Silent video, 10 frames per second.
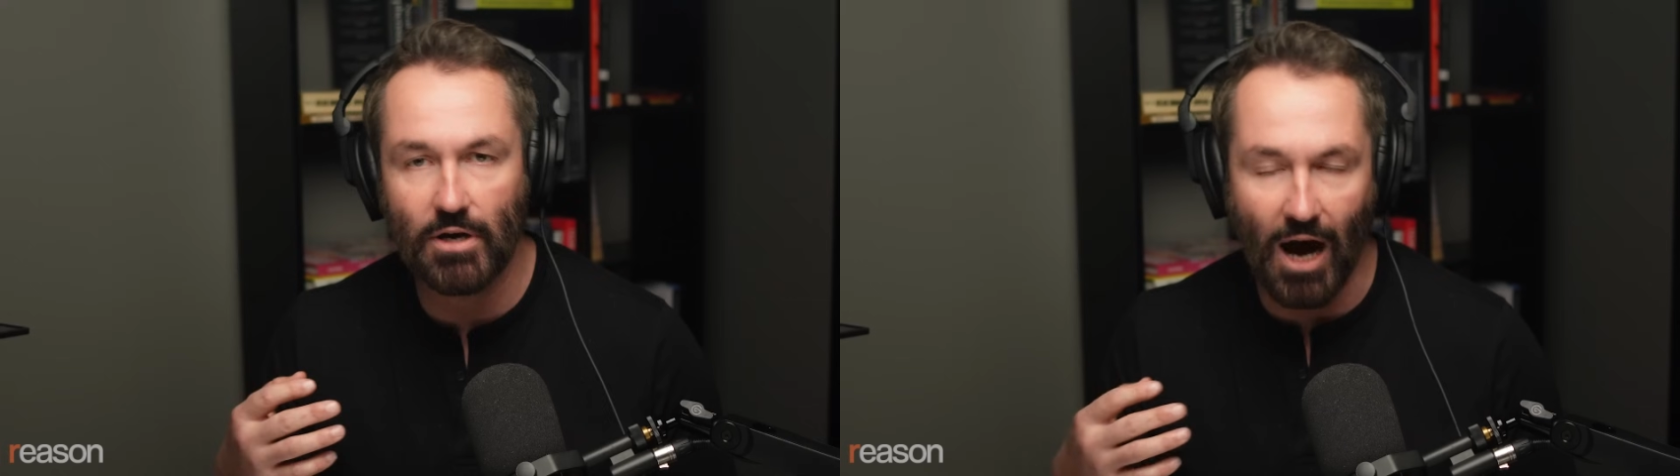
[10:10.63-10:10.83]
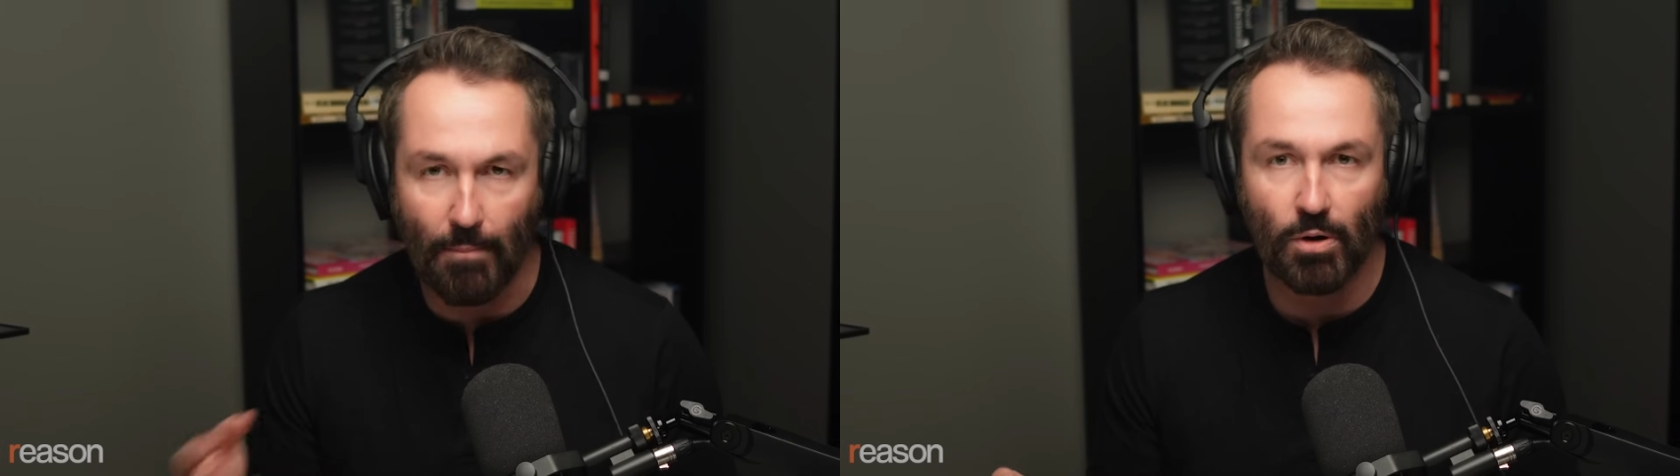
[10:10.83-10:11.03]

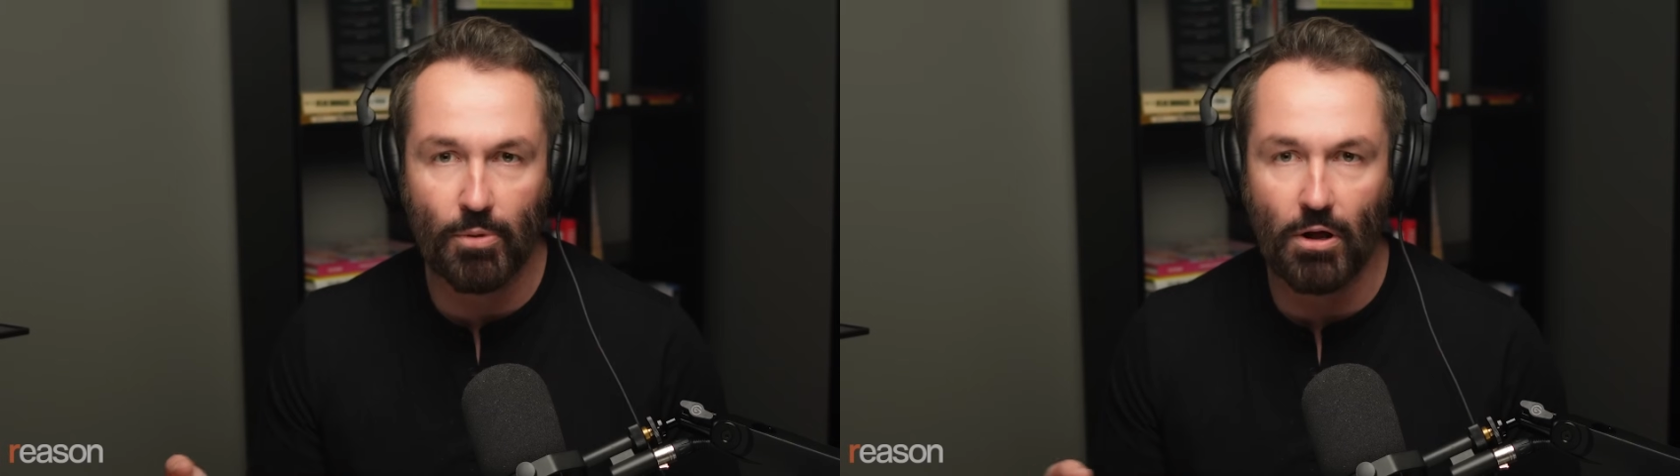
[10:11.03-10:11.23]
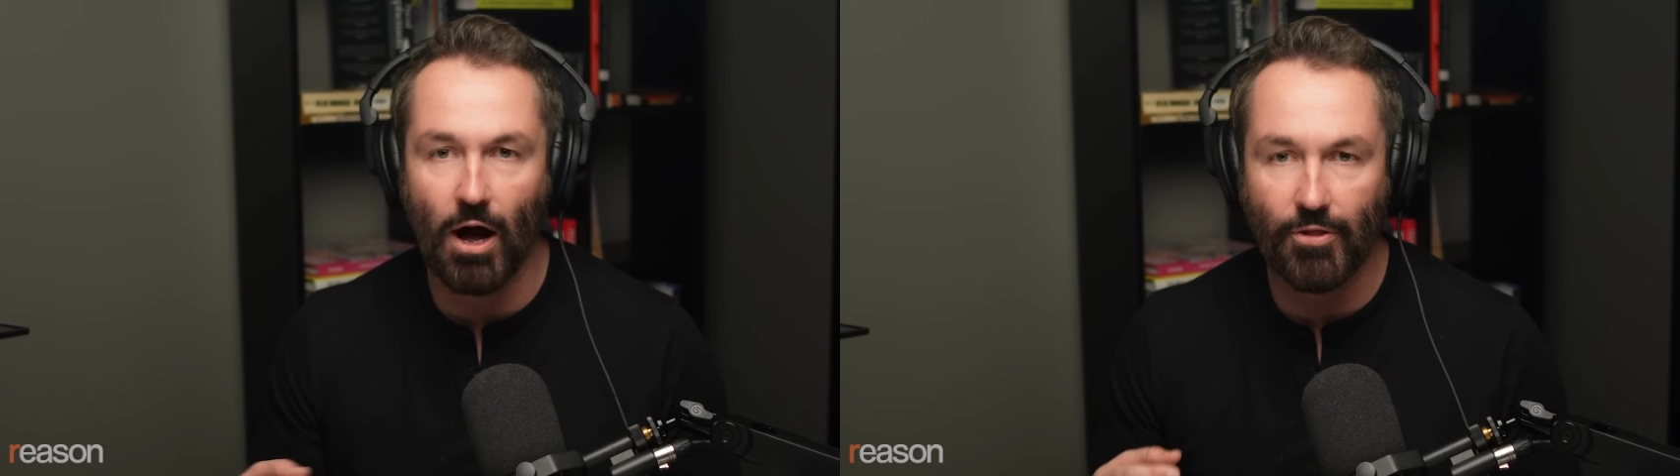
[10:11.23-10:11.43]

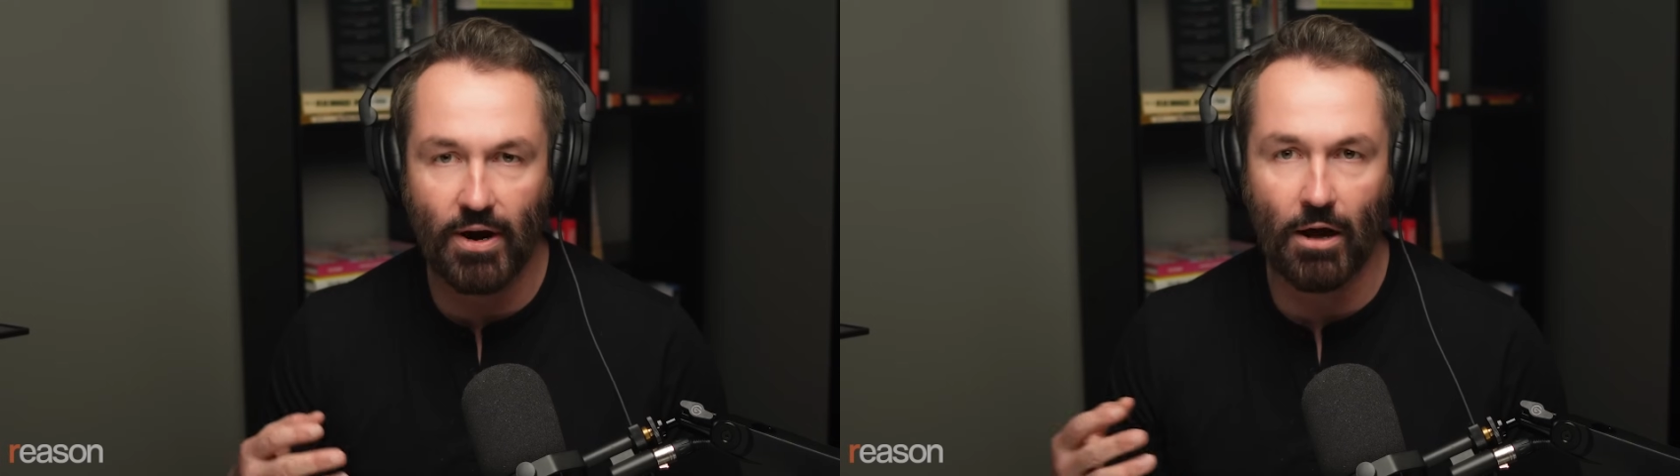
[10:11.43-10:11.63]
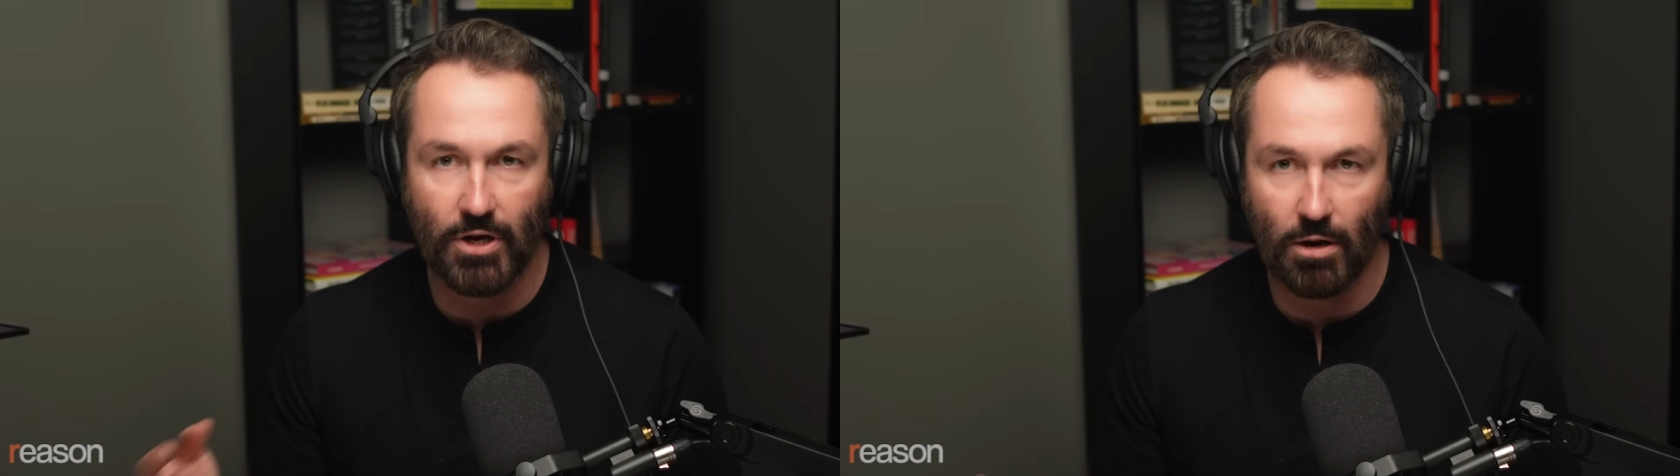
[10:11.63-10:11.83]
comparable
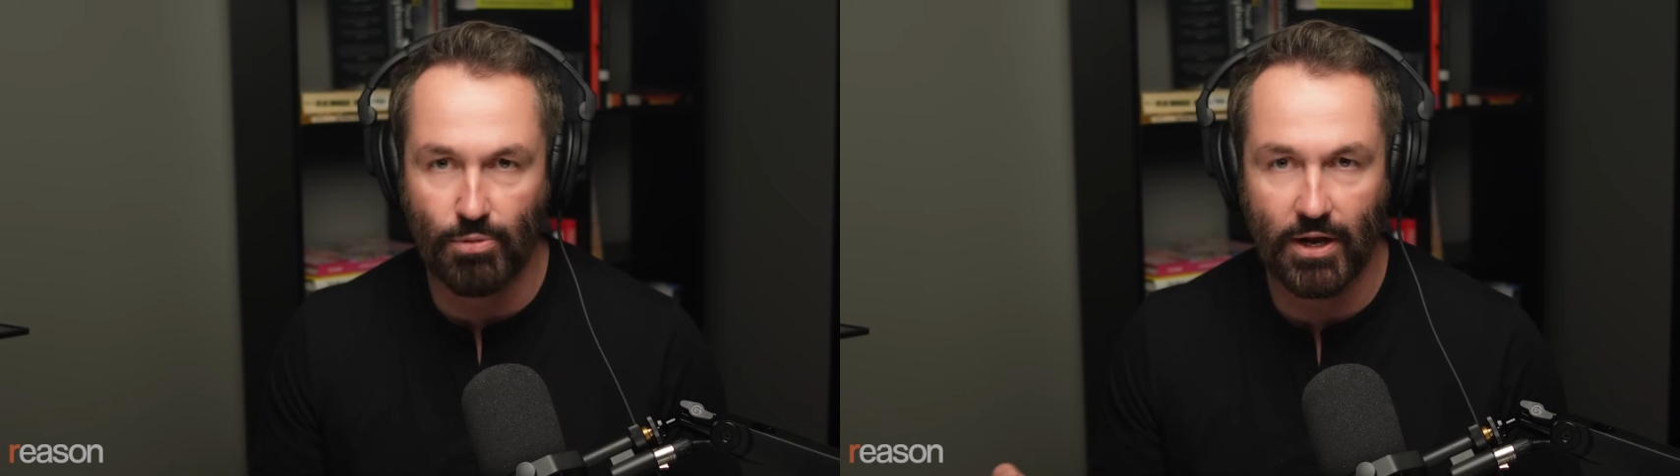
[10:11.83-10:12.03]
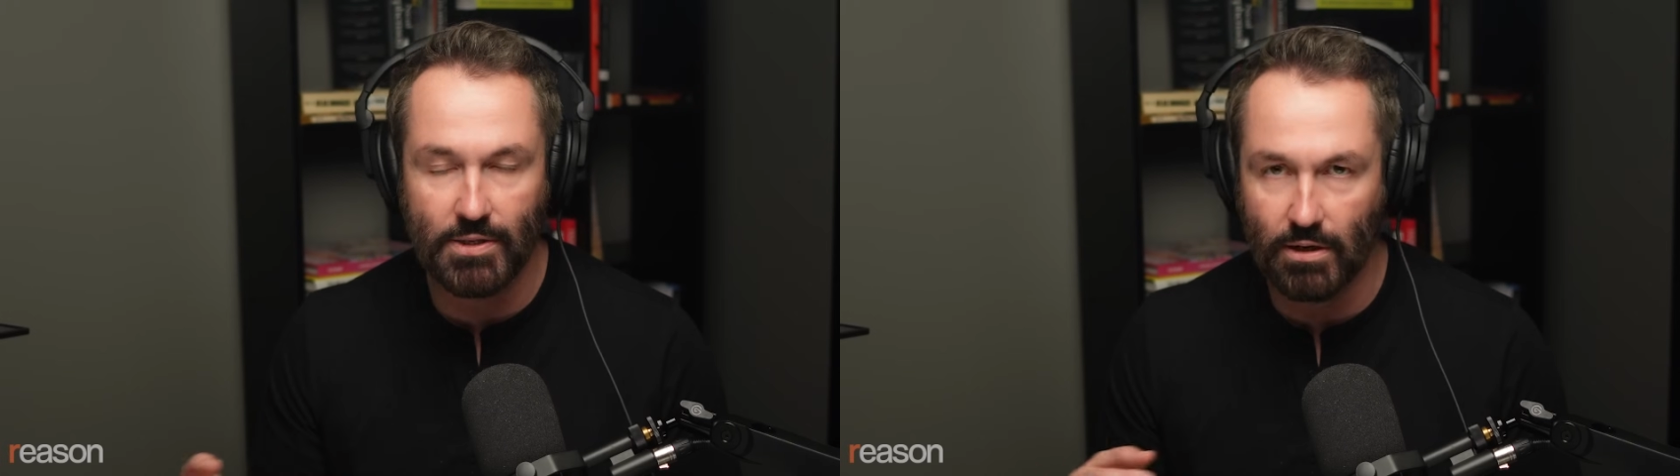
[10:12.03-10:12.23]
other healthcare
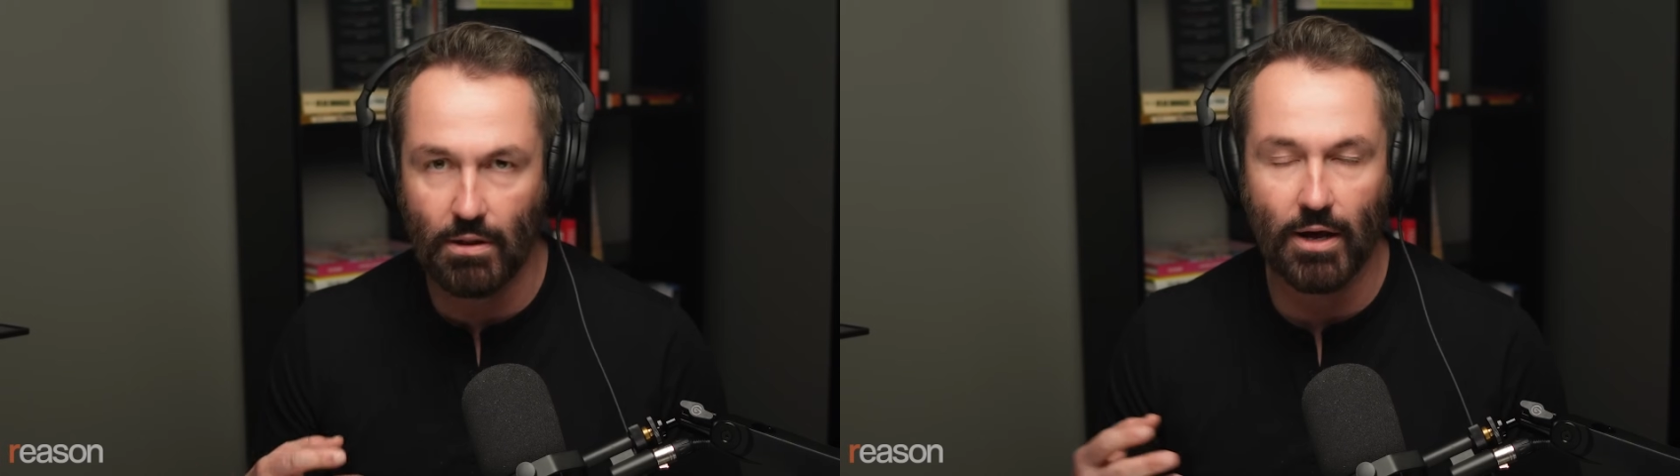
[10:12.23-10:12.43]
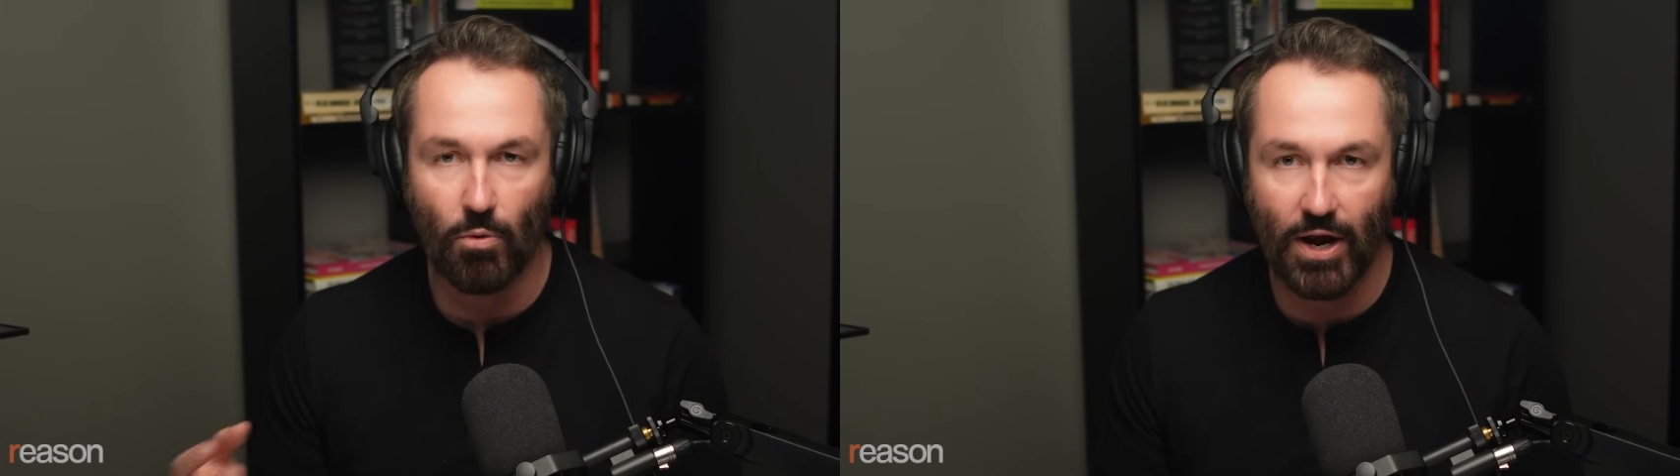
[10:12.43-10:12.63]
plans in a
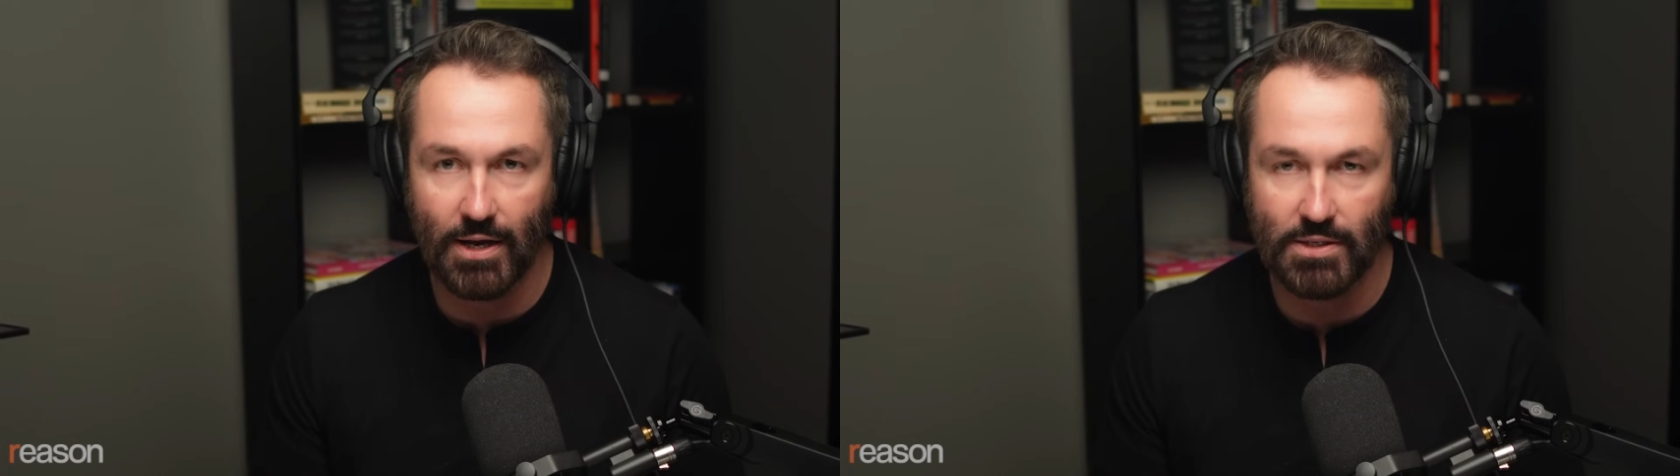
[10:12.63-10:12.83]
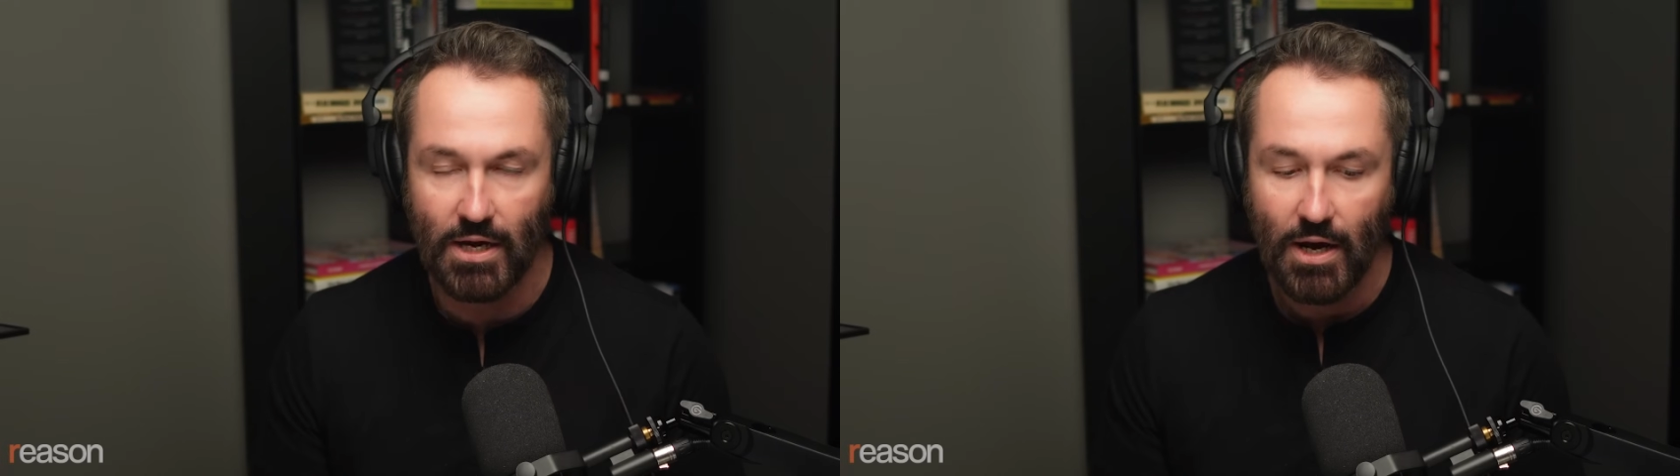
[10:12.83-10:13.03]
lot of
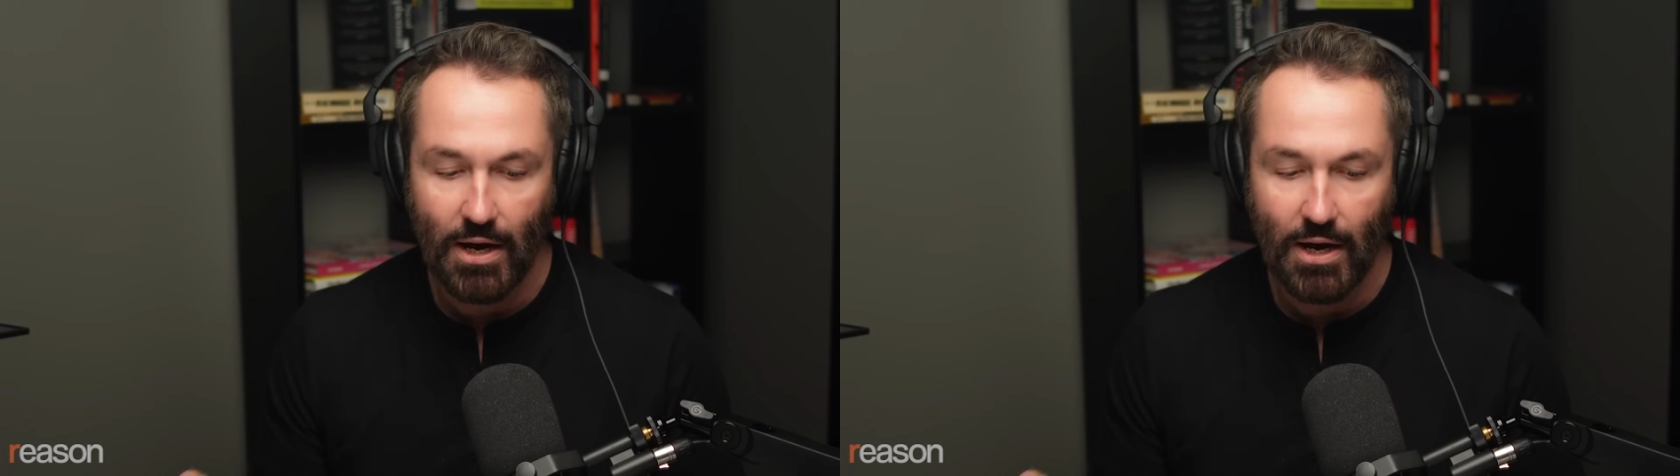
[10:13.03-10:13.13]
ways.